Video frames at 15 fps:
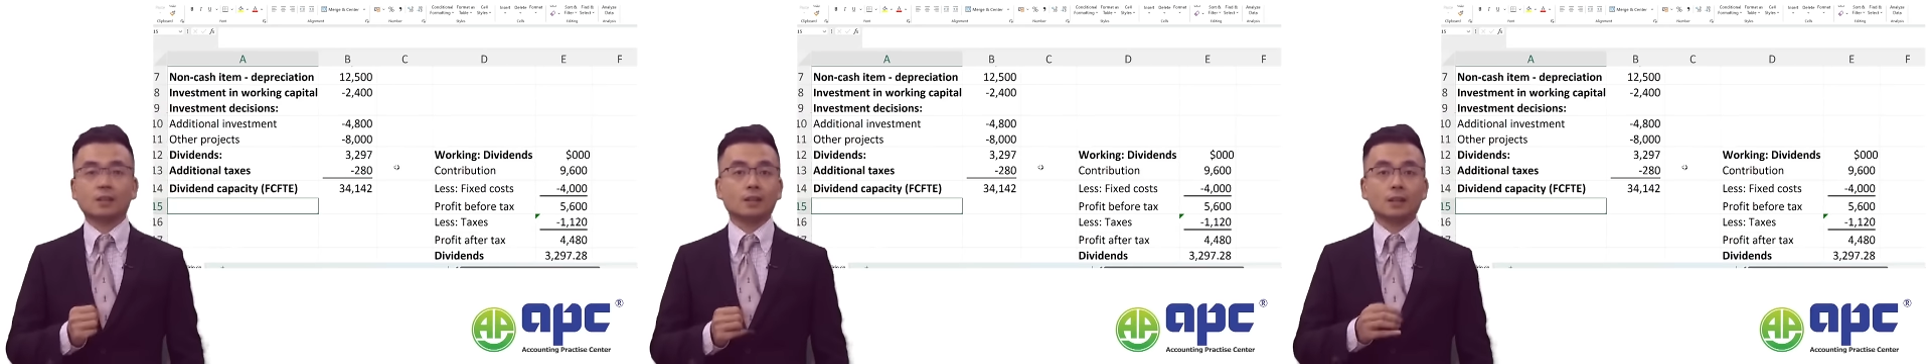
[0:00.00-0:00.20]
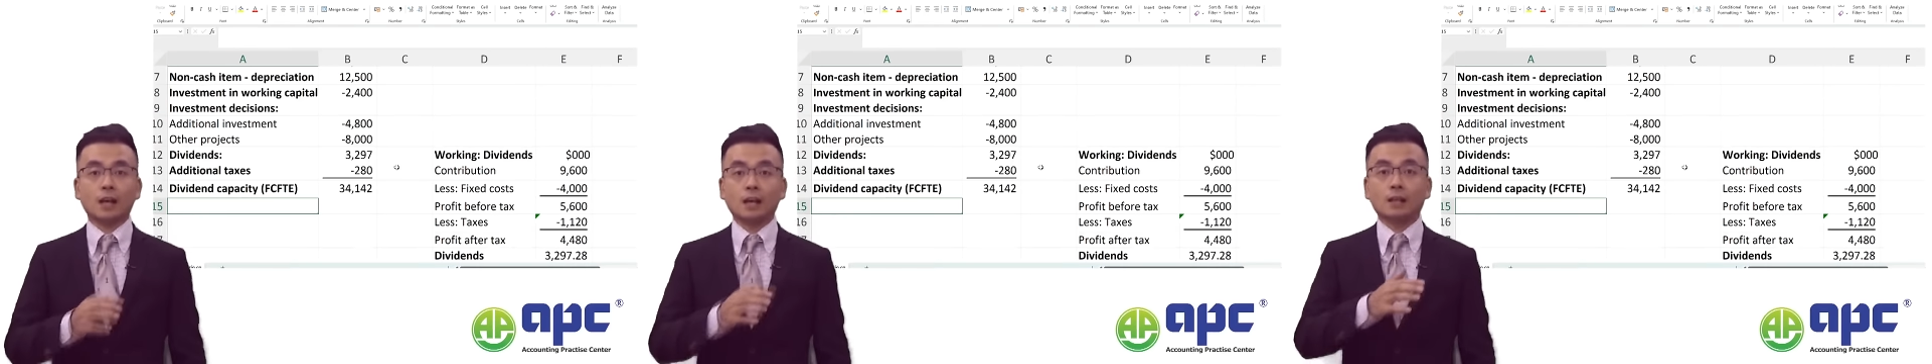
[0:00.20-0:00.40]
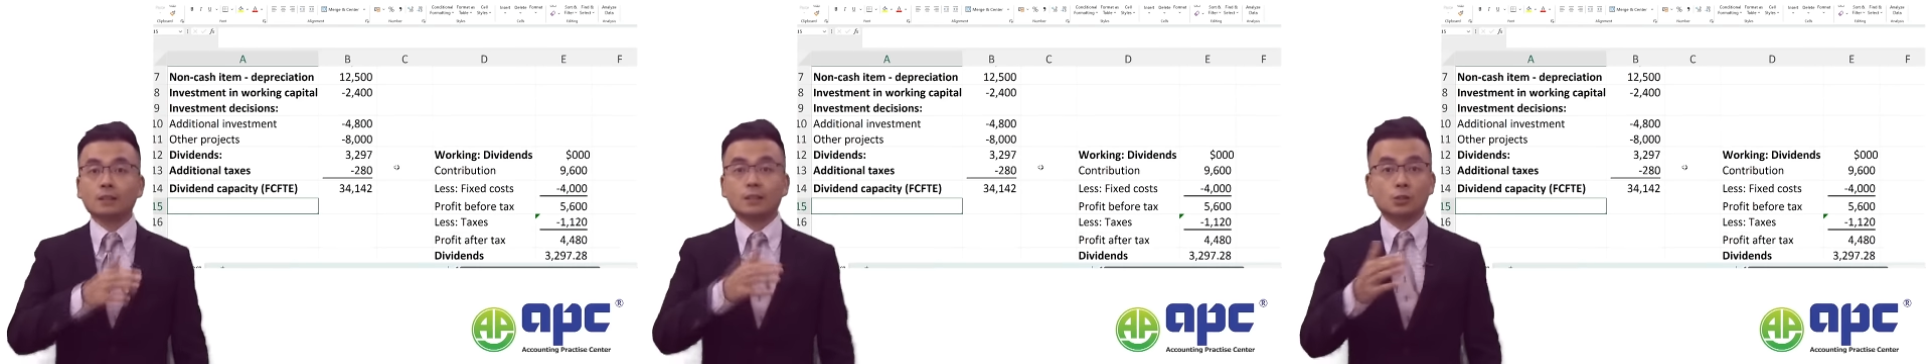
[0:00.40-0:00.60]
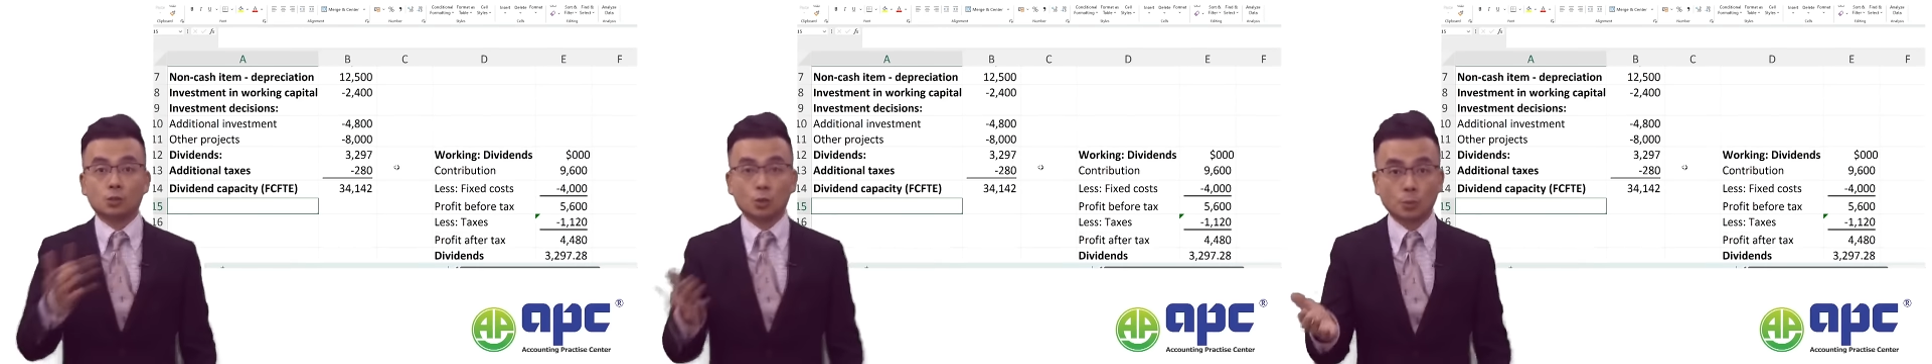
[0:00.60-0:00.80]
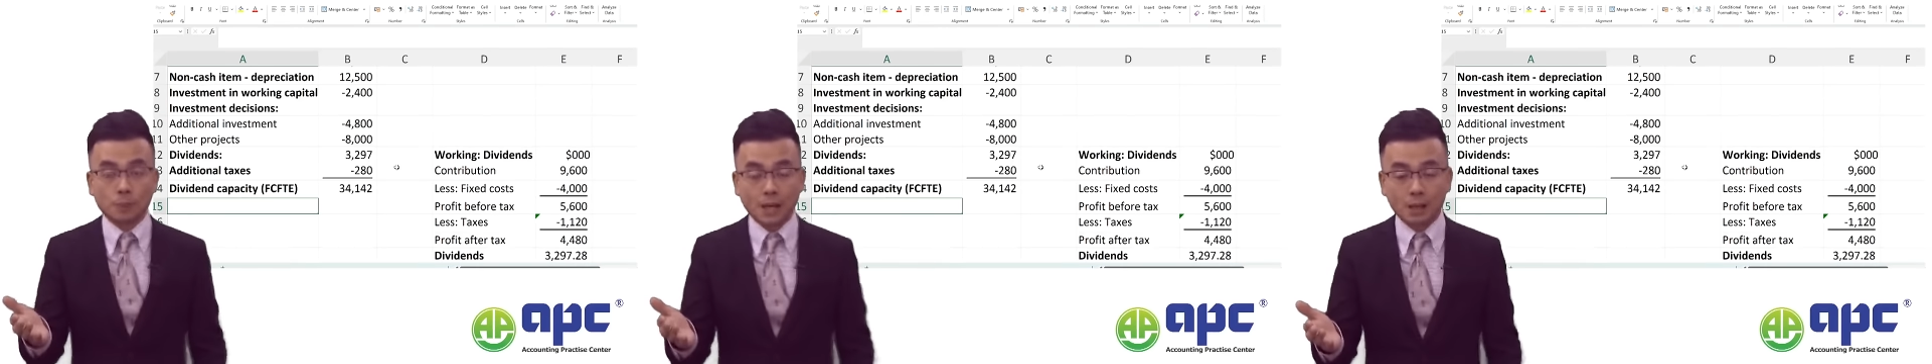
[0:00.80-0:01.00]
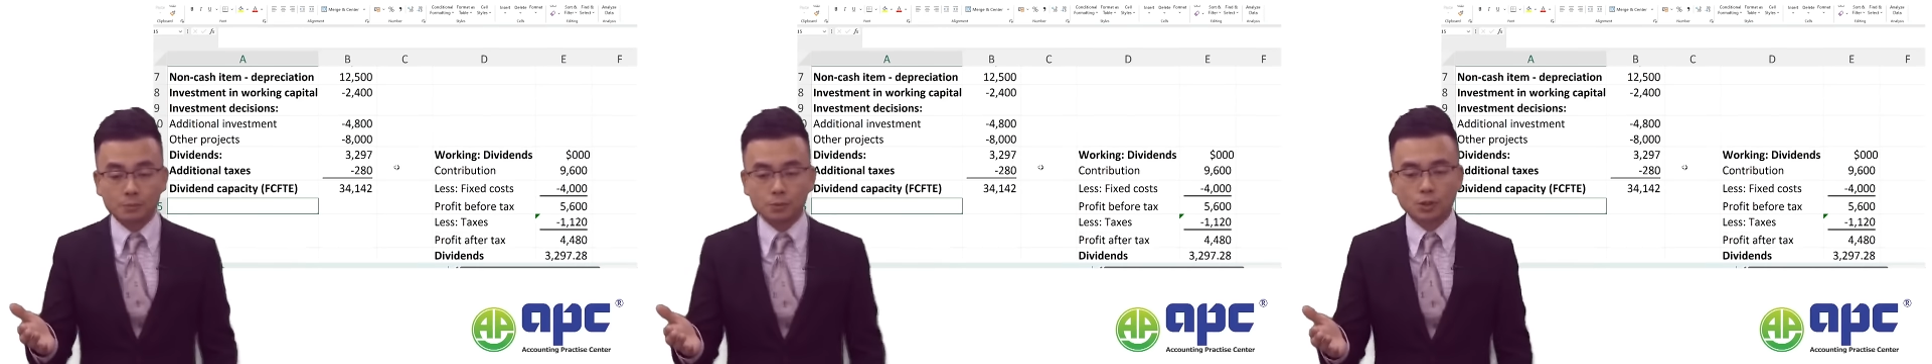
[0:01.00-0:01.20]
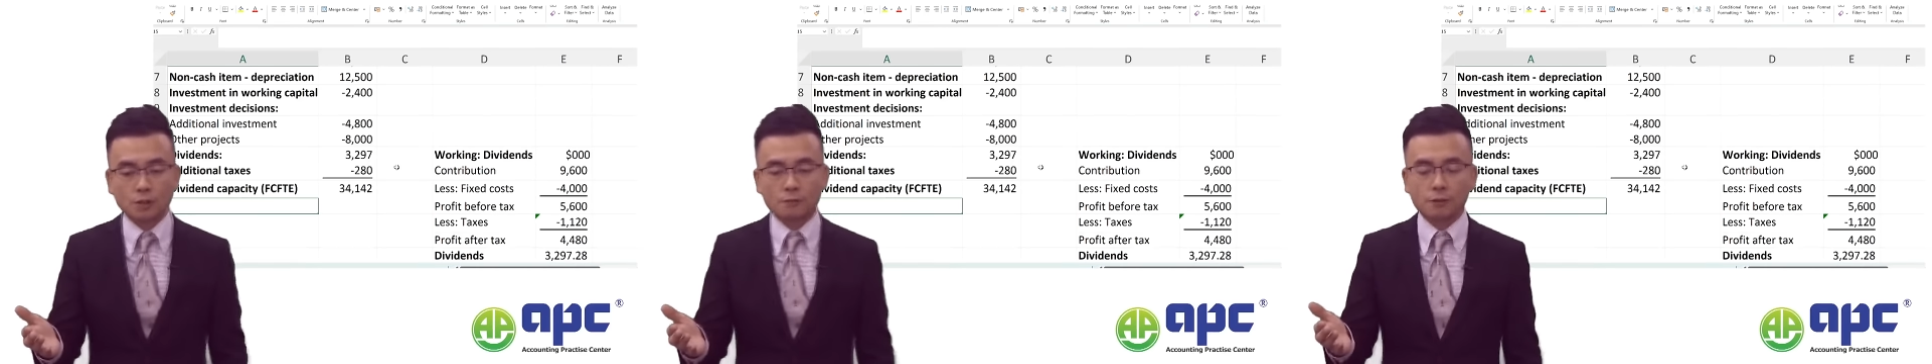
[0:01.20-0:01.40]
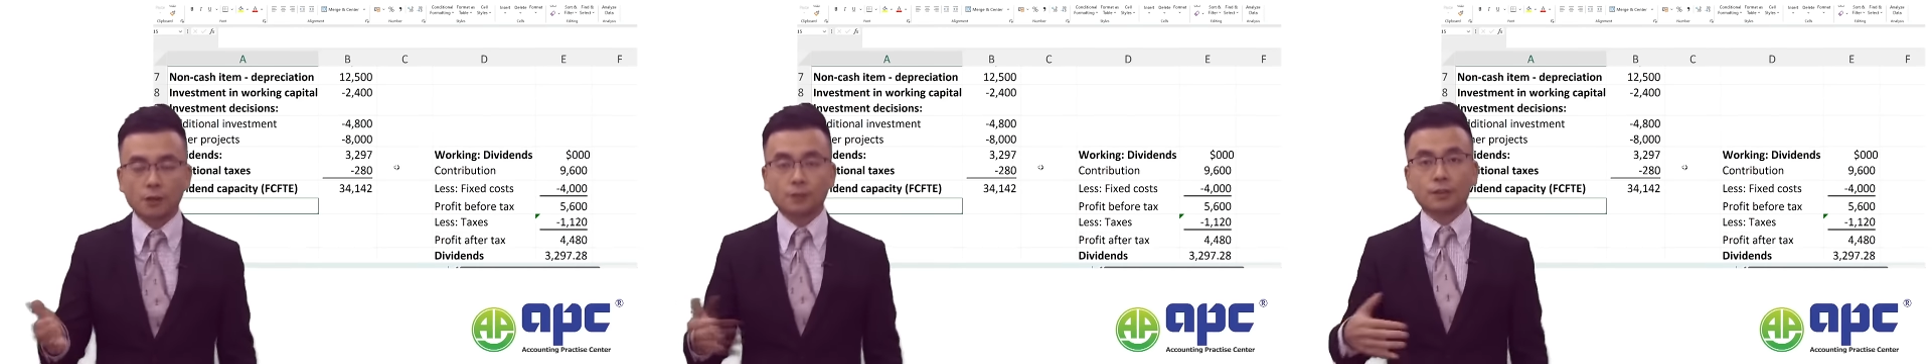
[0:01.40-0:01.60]
and this could be
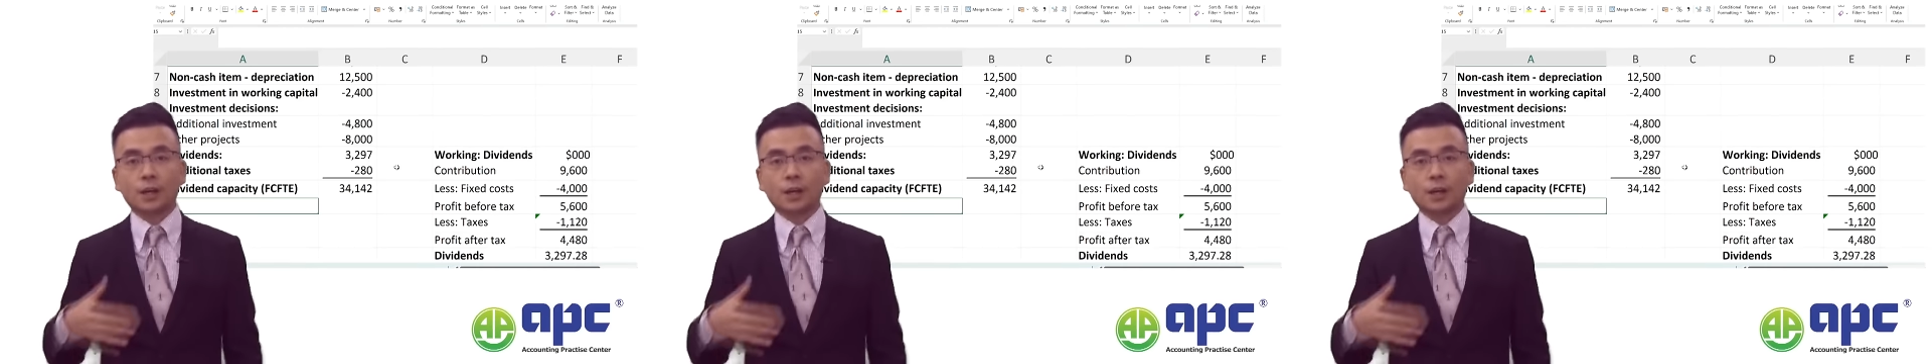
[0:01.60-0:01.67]
absolutely fine